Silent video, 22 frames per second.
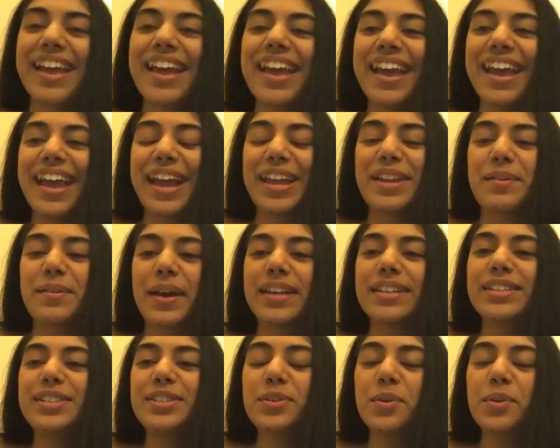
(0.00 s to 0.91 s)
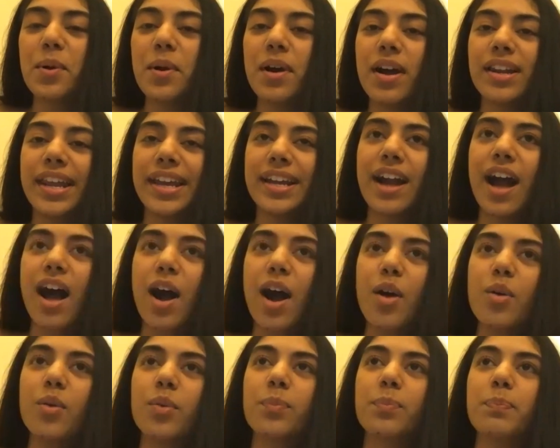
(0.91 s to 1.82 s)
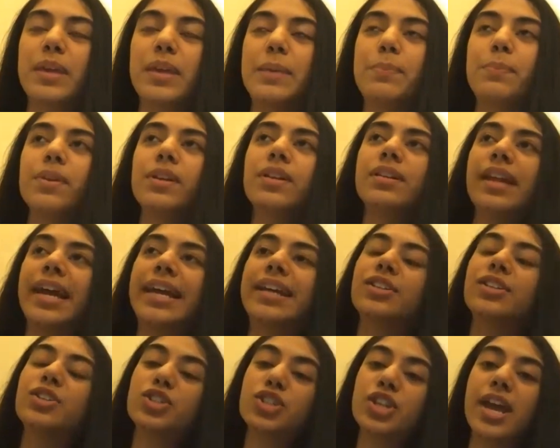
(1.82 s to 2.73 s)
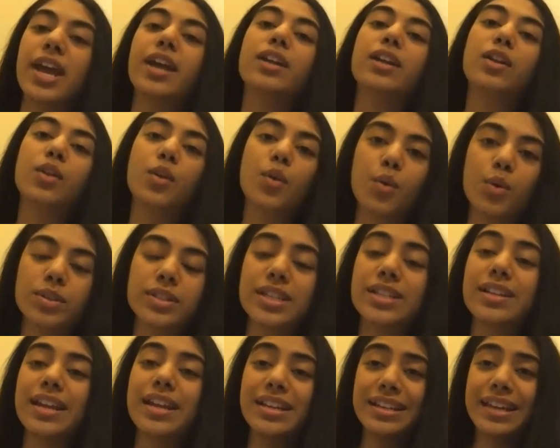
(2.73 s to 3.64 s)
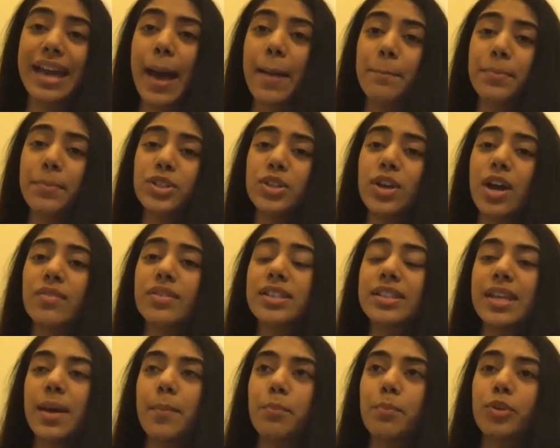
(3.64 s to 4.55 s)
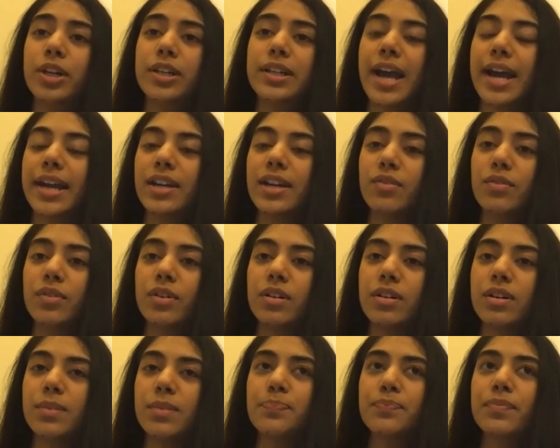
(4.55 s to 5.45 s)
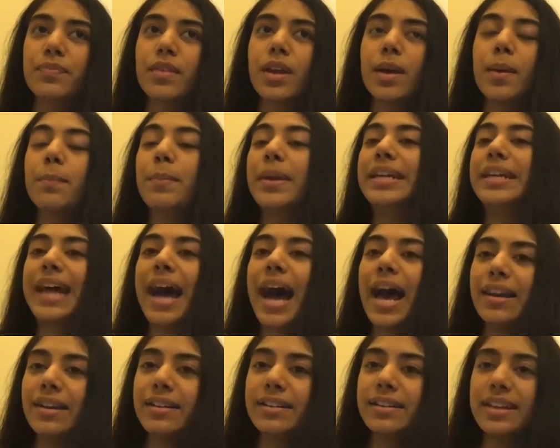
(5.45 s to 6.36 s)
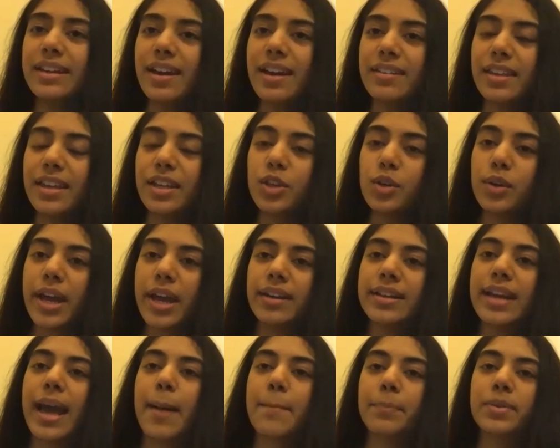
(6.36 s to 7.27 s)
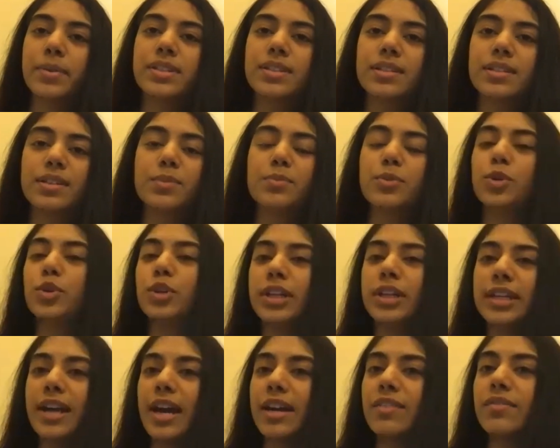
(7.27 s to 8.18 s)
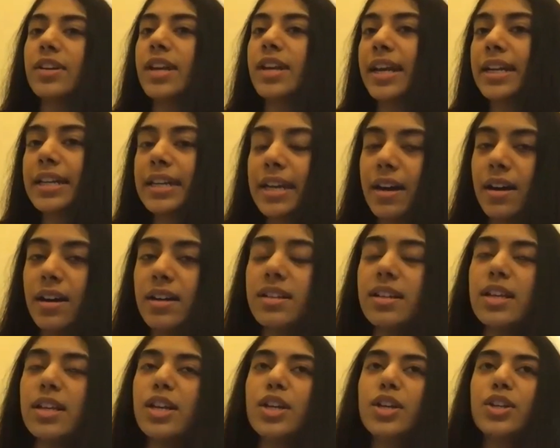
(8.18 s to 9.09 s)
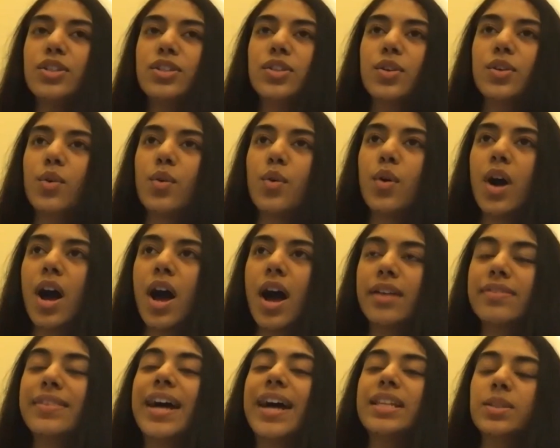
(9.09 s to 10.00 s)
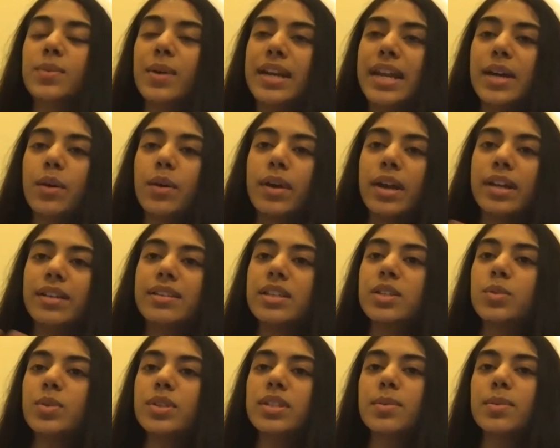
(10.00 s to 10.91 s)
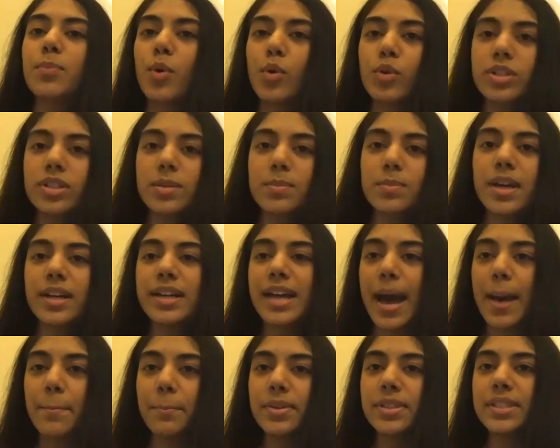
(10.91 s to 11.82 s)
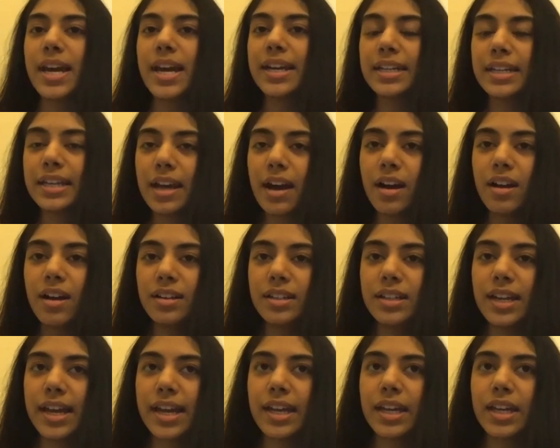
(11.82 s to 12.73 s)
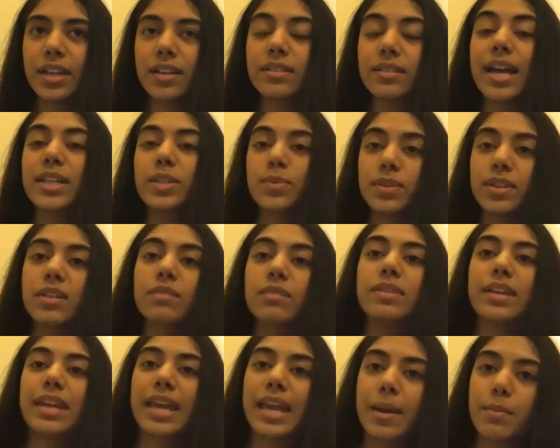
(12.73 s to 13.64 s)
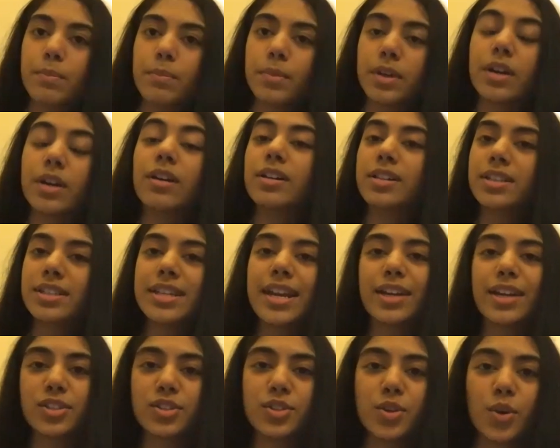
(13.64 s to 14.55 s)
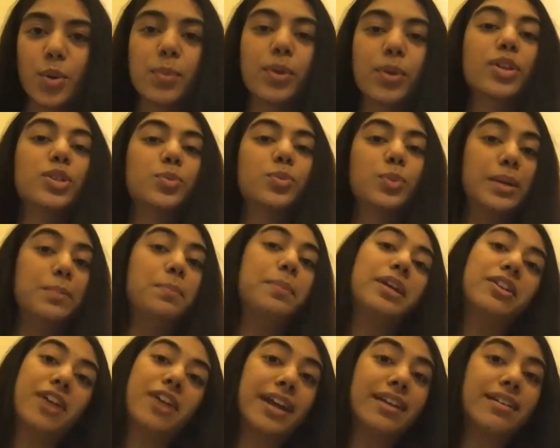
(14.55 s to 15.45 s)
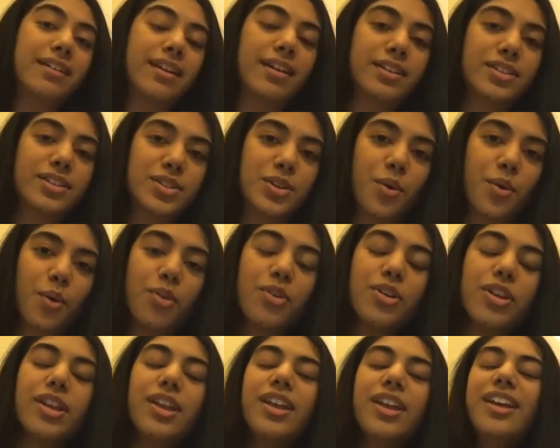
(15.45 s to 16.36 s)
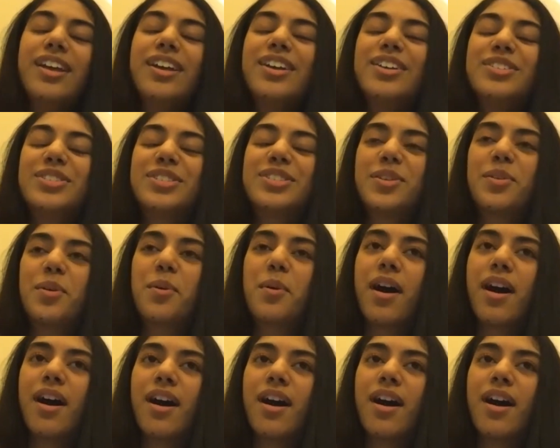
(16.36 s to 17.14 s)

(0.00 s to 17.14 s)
Anyway, so like how people like to share clothes, and in campus you have a separate kind of a mentality. I think you get a campus community kind of an idea. So that's why like this was supposed to be a campus idea. Like that's what the name Girls Next Door, because we'd be right next door. So